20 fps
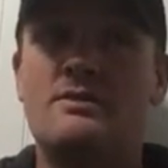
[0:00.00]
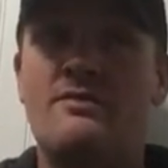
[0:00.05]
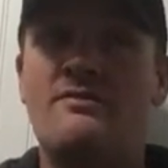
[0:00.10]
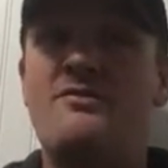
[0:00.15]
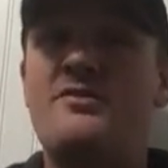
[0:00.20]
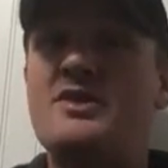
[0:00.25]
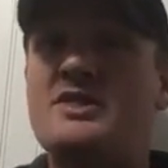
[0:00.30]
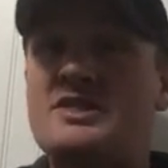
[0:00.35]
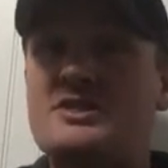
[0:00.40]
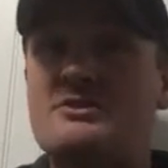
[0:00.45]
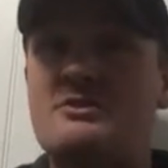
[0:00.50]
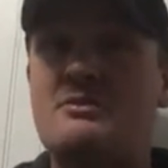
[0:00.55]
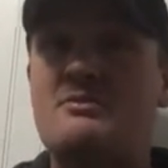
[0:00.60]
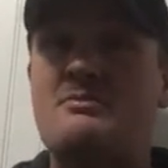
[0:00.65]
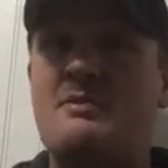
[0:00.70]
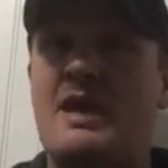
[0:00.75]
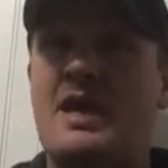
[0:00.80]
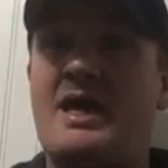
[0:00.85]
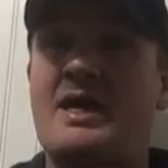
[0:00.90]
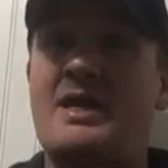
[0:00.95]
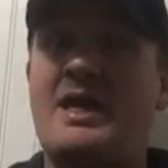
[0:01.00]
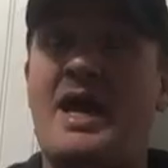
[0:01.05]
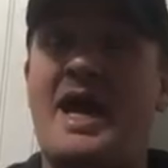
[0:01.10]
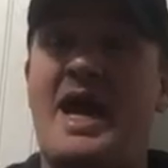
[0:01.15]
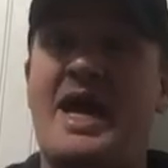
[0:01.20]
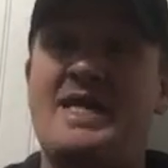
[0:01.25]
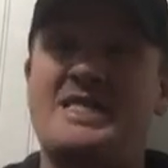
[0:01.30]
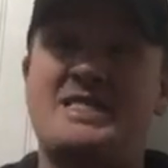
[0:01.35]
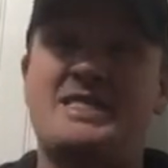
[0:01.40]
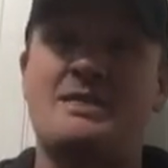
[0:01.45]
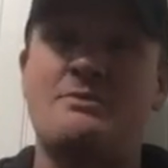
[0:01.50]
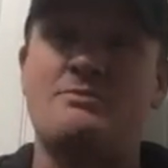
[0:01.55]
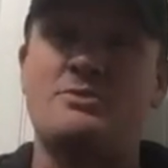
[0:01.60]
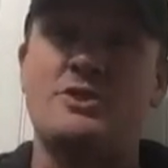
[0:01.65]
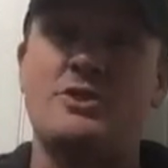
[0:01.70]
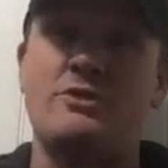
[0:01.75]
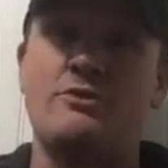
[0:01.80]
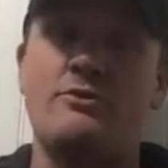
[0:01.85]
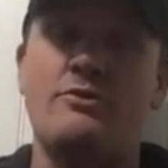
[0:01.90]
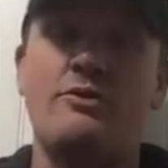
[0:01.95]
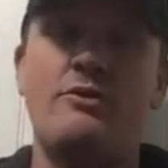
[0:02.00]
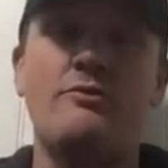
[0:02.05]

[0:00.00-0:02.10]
Vince McMahon asked him to.